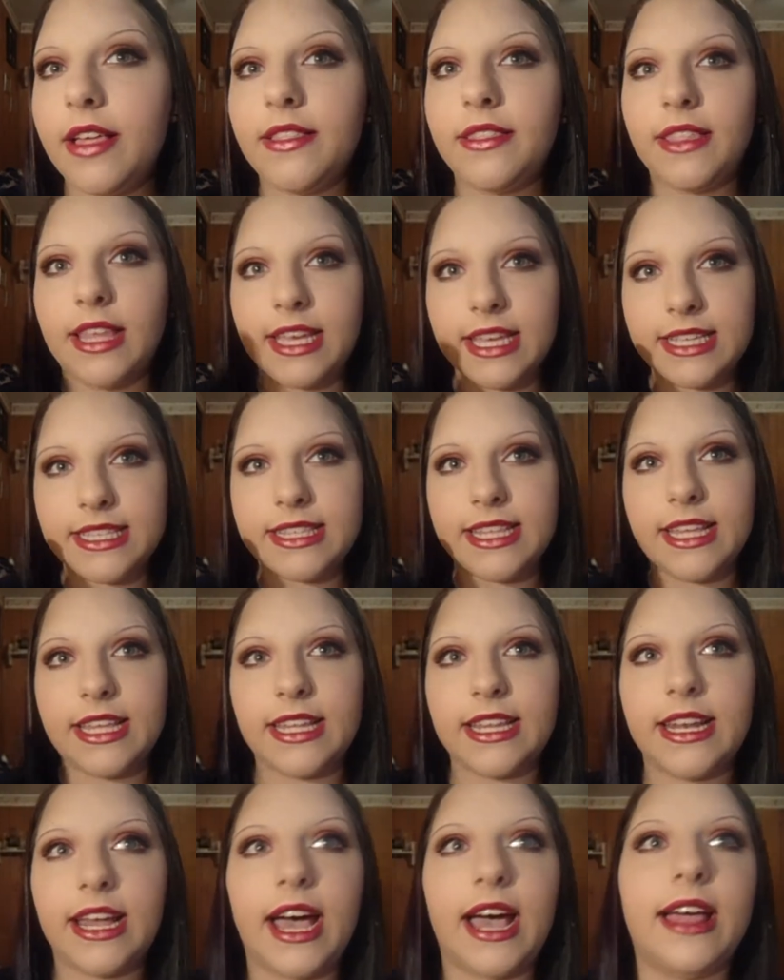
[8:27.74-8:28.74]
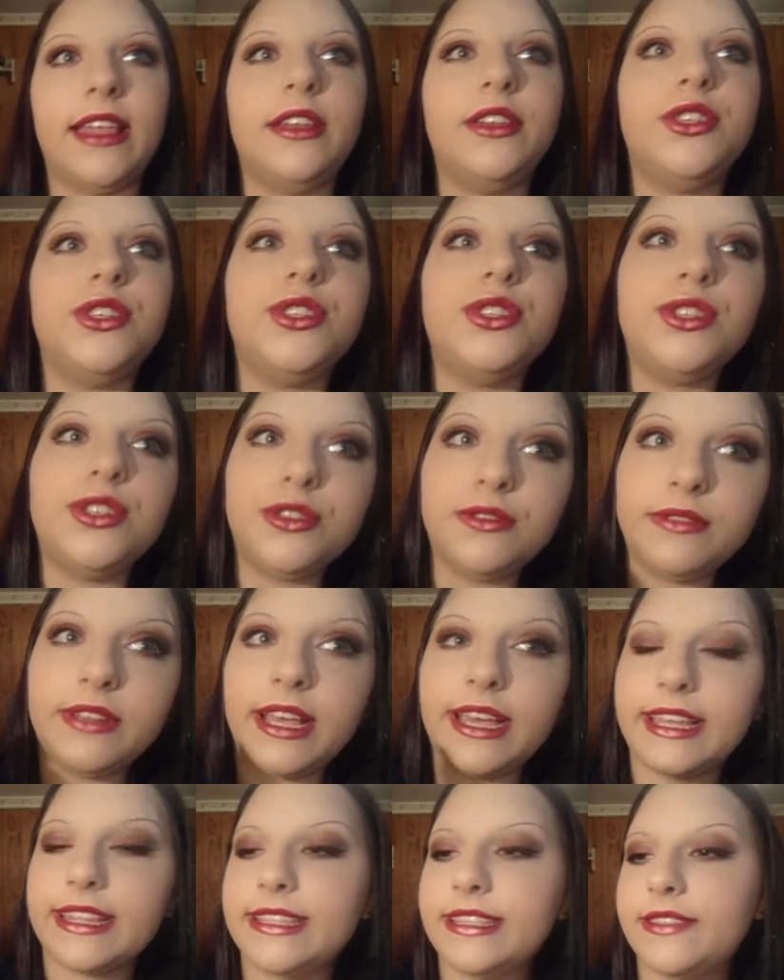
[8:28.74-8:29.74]
Like I said, I do
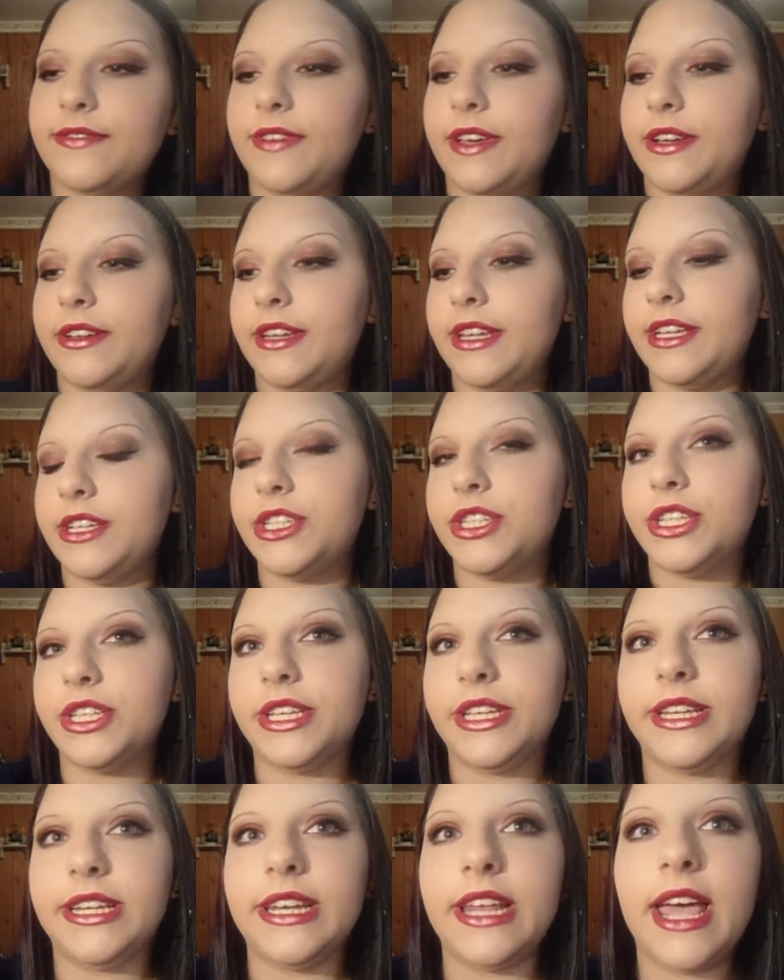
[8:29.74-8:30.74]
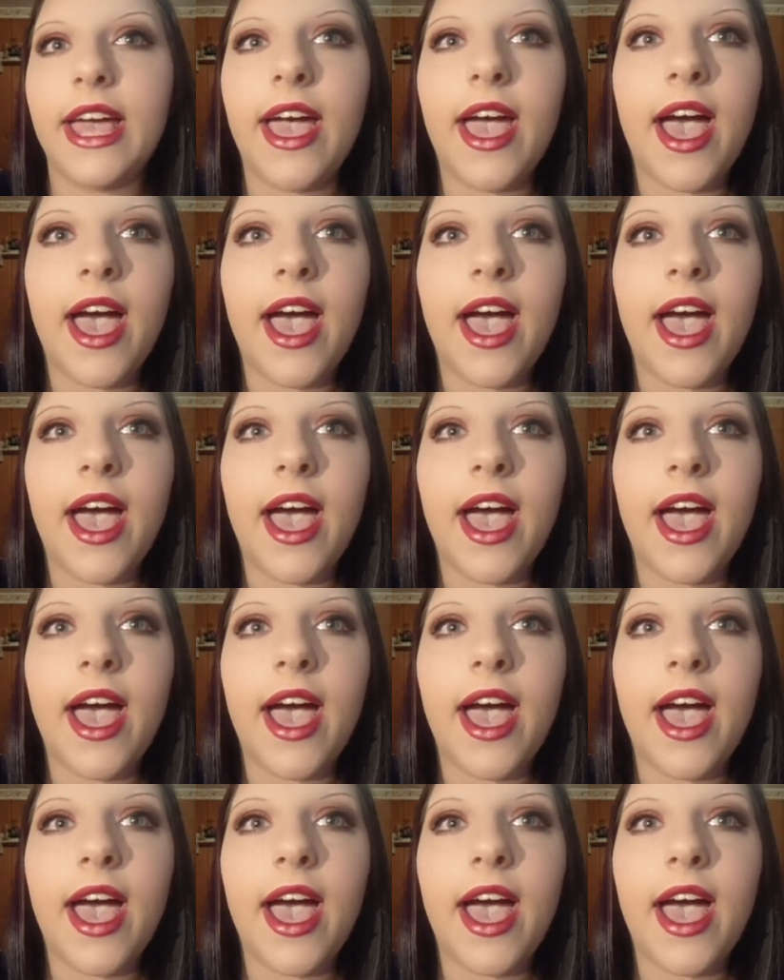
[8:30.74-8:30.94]
like this foundation.